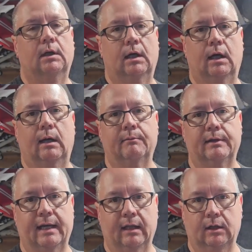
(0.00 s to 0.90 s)
to
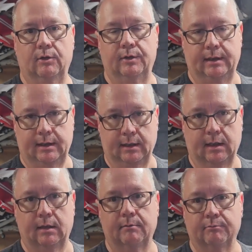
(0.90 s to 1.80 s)
download
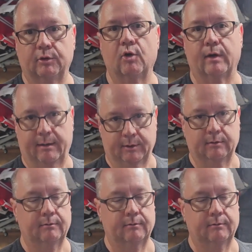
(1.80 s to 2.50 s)
the programmer.